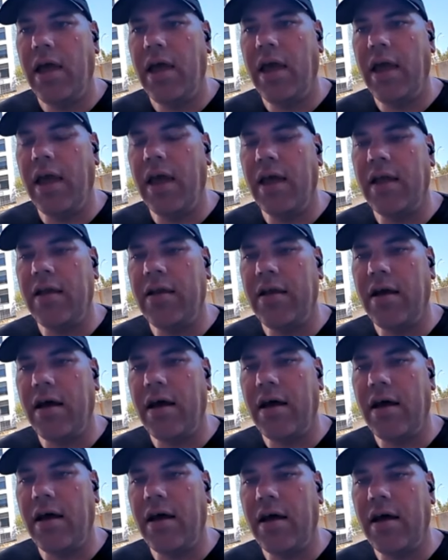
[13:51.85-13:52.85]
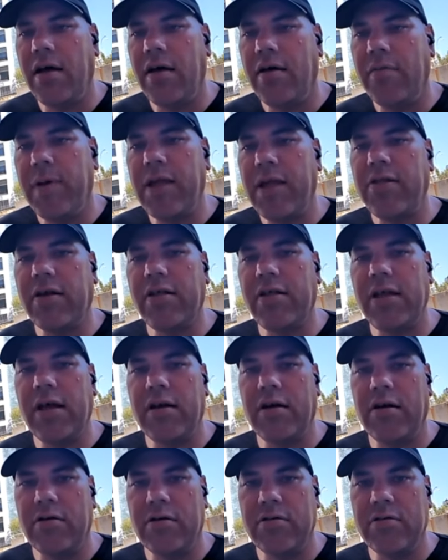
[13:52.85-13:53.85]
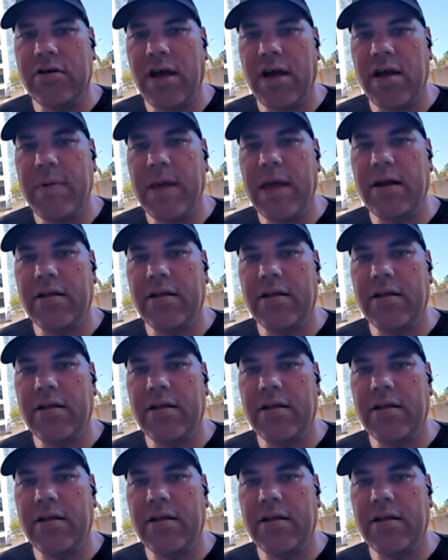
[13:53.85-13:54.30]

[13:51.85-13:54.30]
And basically, in our own time,